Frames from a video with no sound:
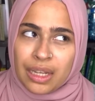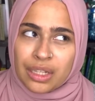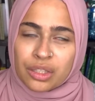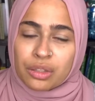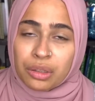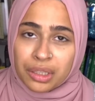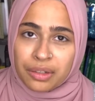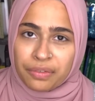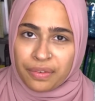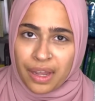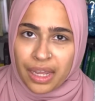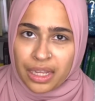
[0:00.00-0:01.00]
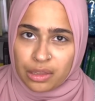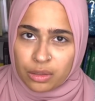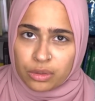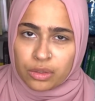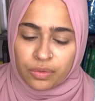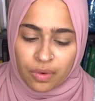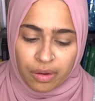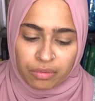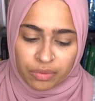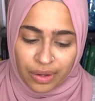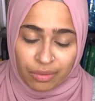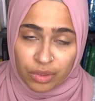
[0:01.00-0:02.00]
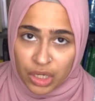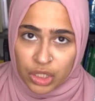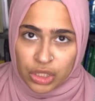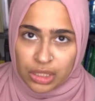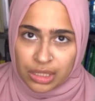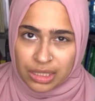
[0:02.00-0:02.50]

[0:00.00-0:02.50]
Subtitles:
solidifying those foundations.